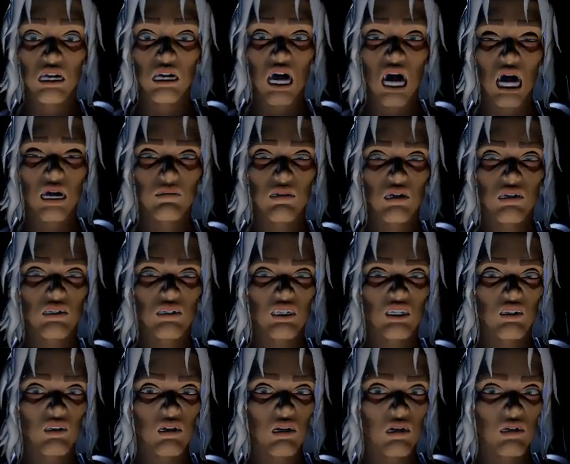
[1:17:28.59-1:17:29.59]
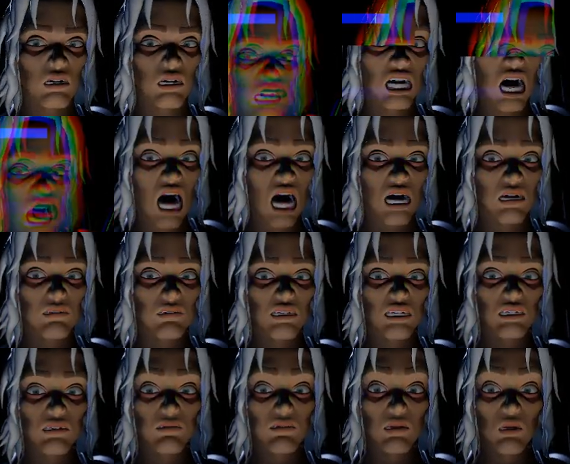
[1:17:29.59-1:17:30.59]
I'm not sure they have the
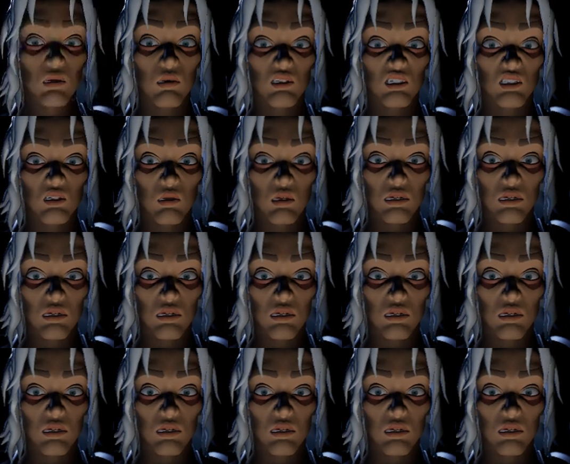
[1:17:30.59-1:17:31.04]
emotional